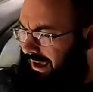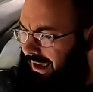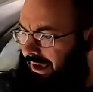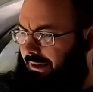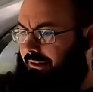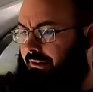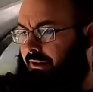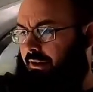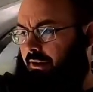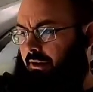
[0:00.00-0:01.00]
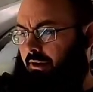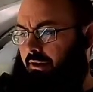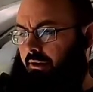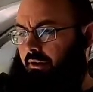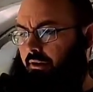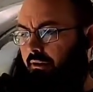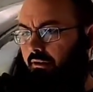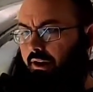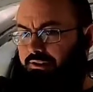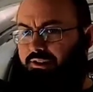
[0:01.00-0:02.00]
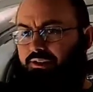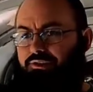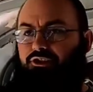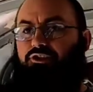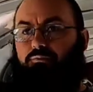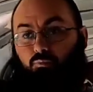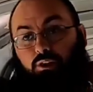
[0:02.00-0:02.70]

And it's just